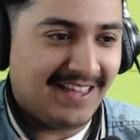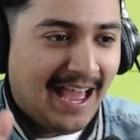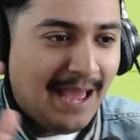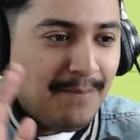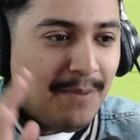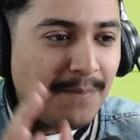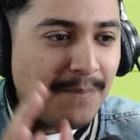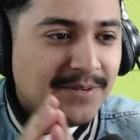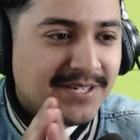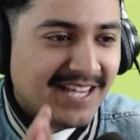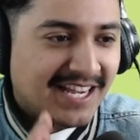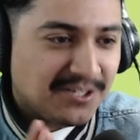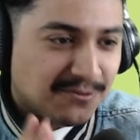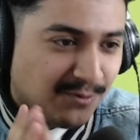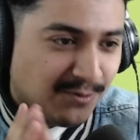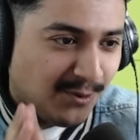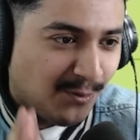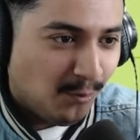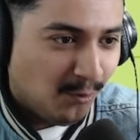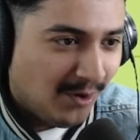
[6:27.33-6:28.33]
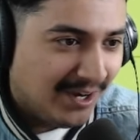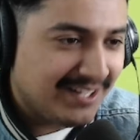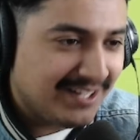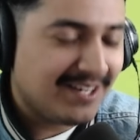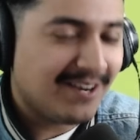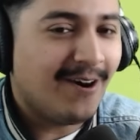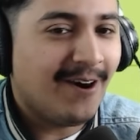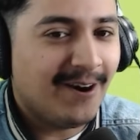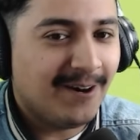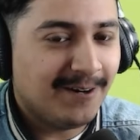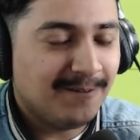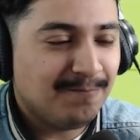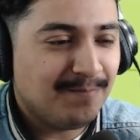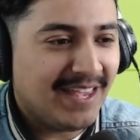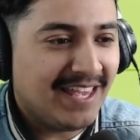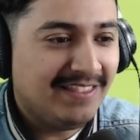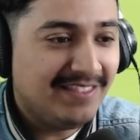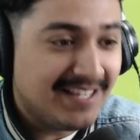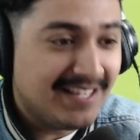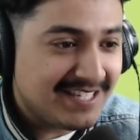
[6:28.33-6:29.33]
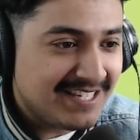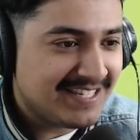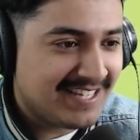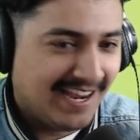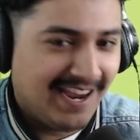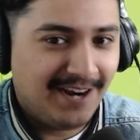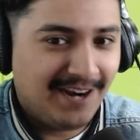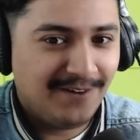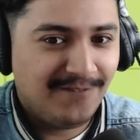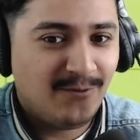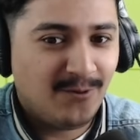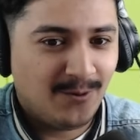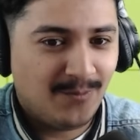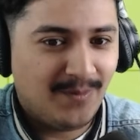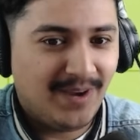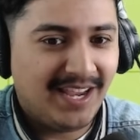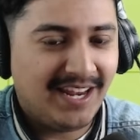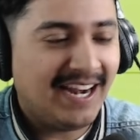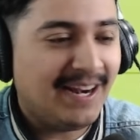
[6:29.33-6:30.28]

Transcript: I'm obsessed with one card in this entire format,